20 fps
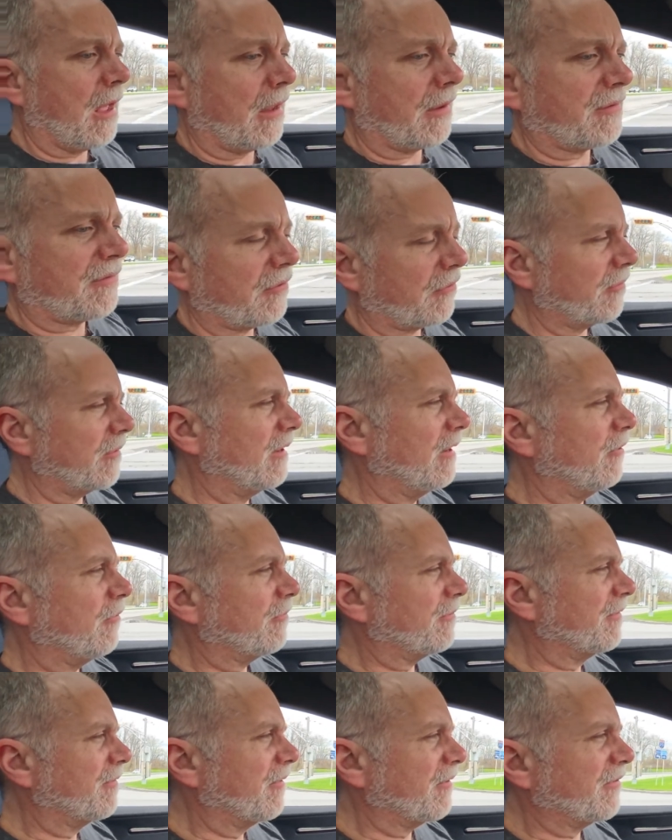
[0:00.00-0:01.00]
So
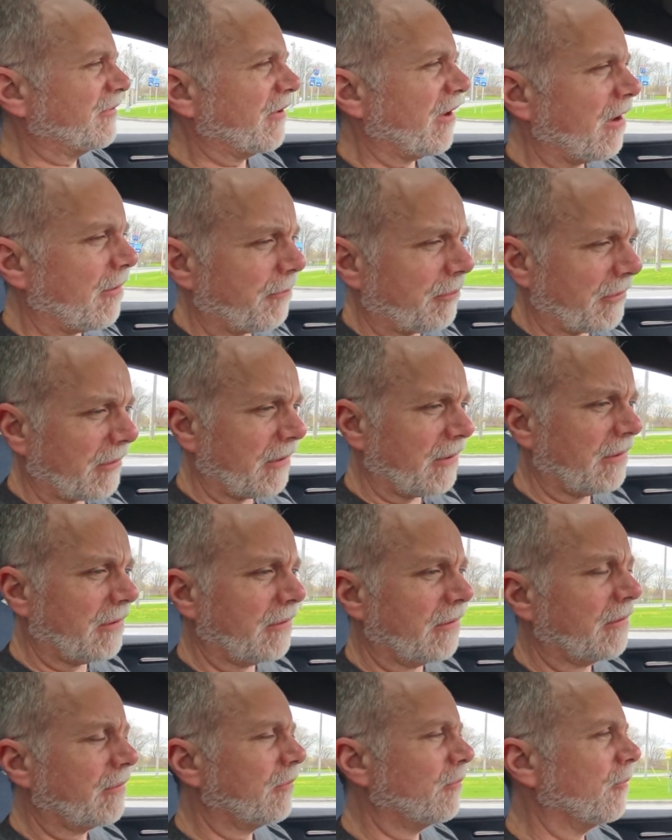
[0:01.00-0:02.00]
here's the stop.
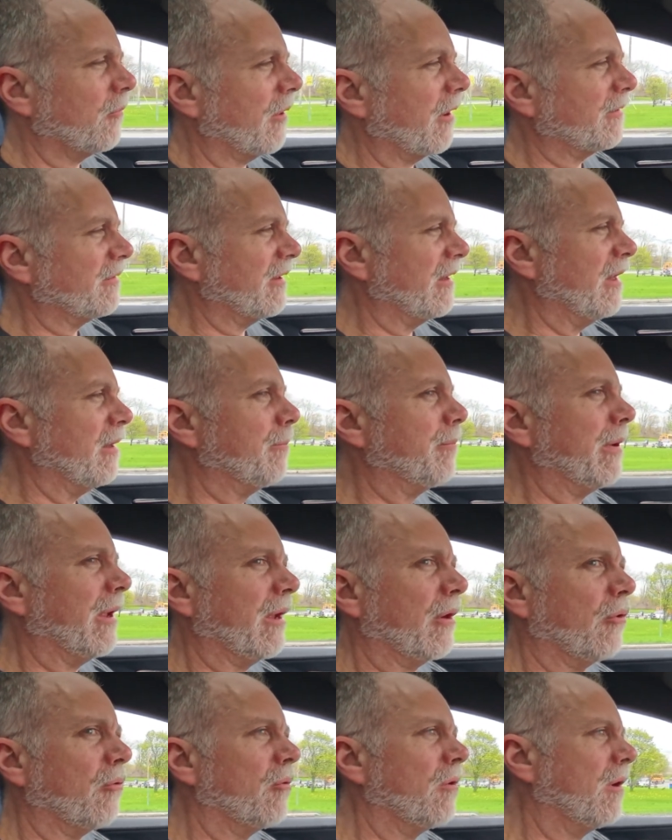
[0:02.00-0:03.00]
We're at Ile
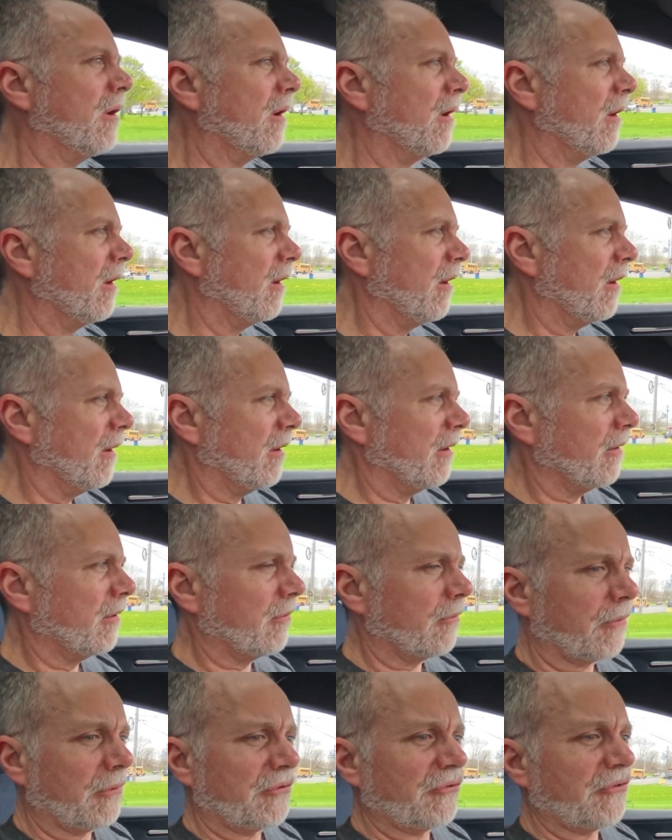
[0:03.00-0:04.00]
Perrot,
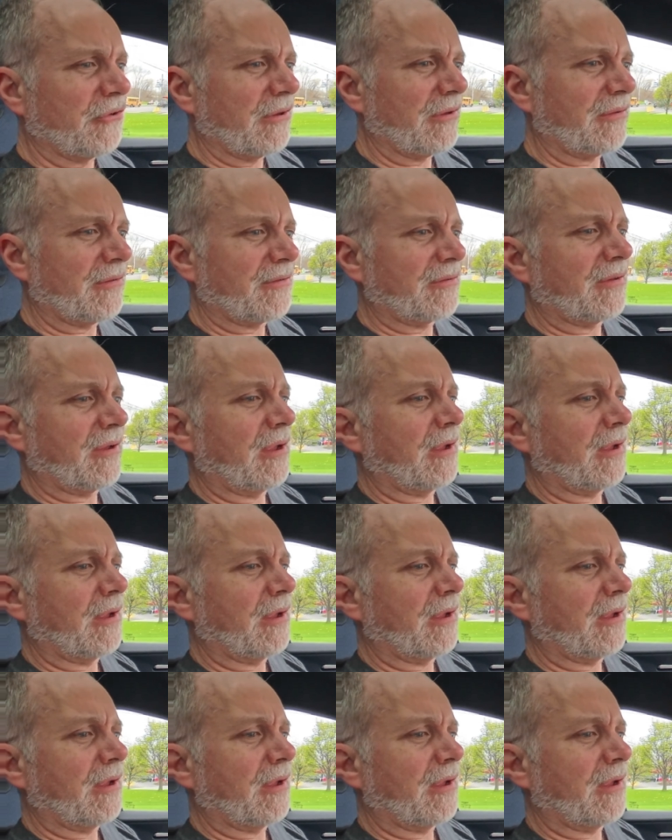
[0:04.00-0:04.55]
which is